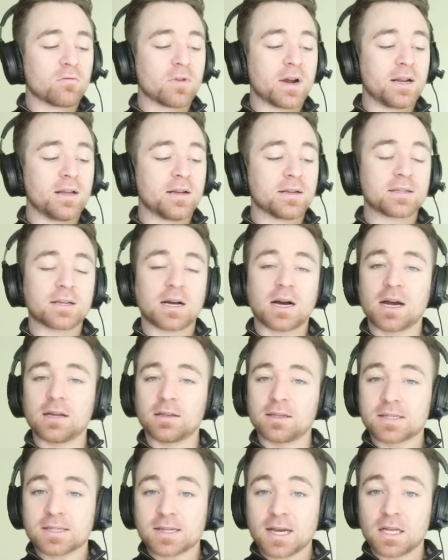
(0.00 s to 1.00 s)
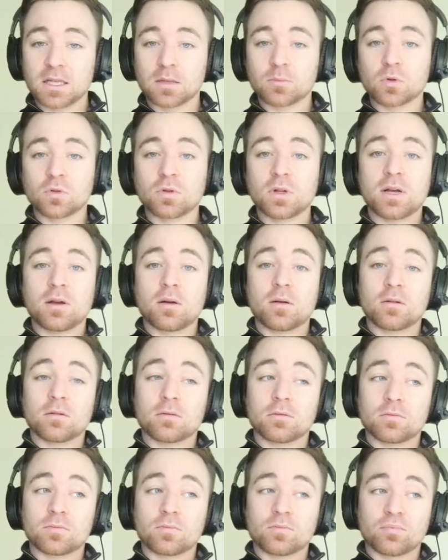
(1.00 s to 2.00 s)
Radius, highly scalable,
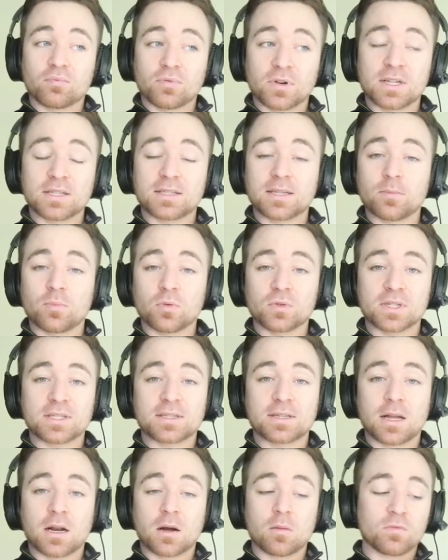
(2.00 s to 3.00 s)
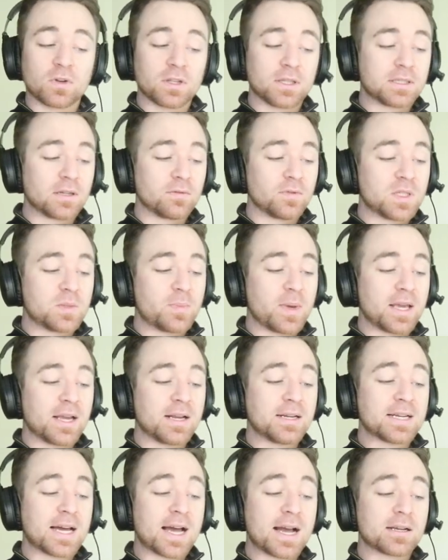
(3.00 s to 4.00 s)
pretty simple to set up, relatively
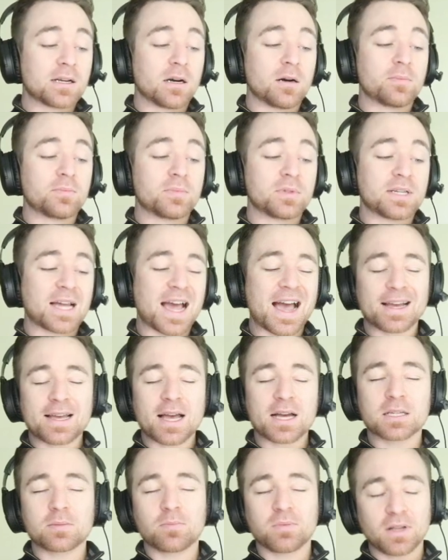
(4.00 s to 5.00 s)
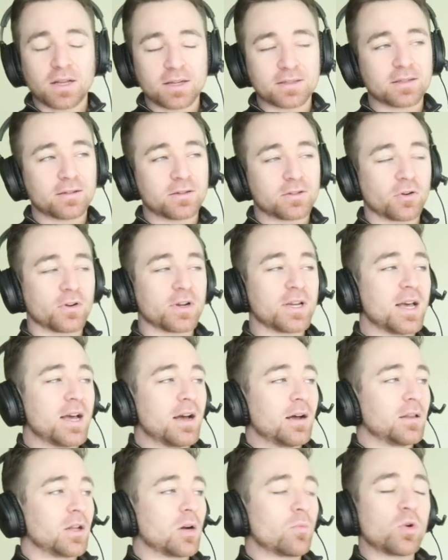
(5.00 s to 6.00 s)
speaking. TACACS, Plus, sorry,
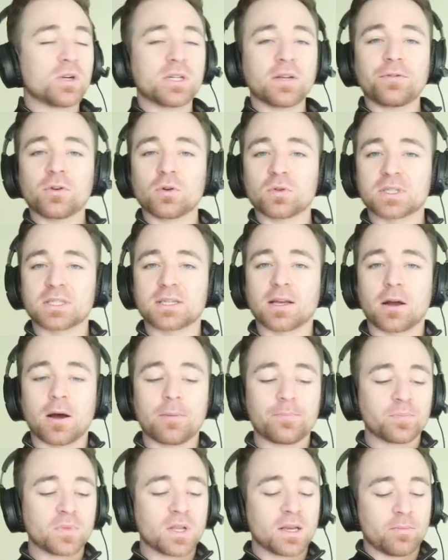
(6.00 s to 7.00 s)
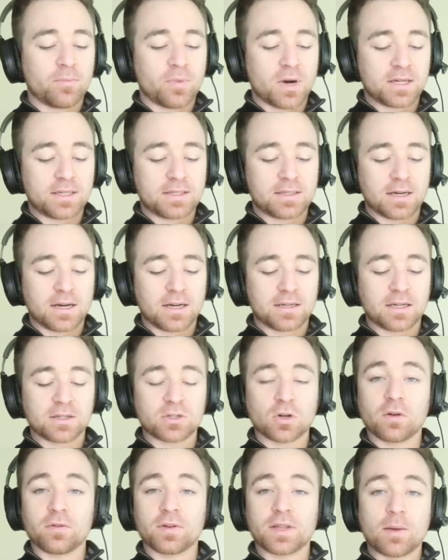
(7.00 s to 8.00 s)
a little more difficult to set up, but uh,
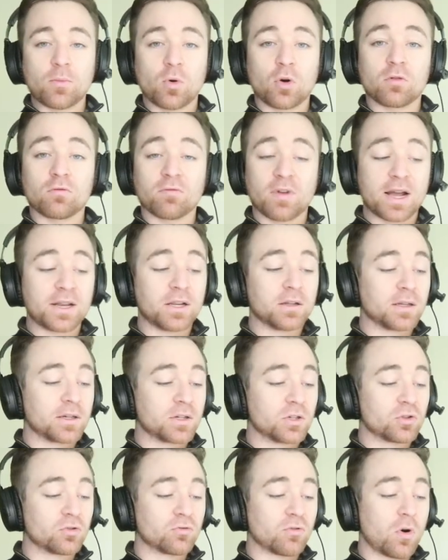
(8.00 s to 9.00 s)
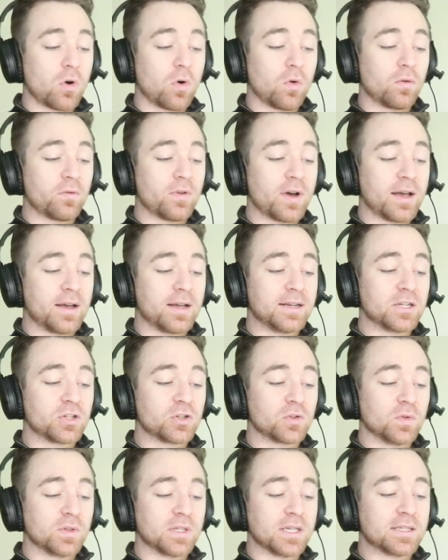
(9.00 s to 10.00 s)
does offer that more granular control for
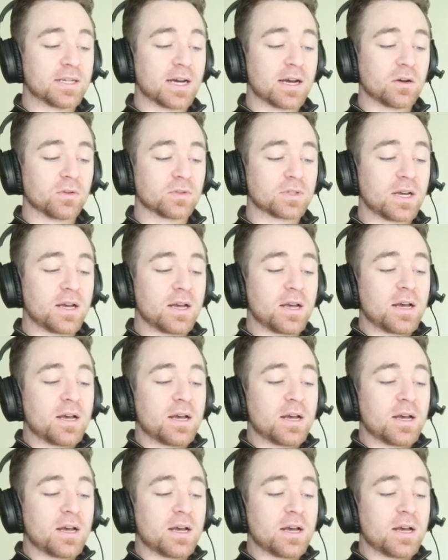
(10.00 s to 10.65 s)
additional details.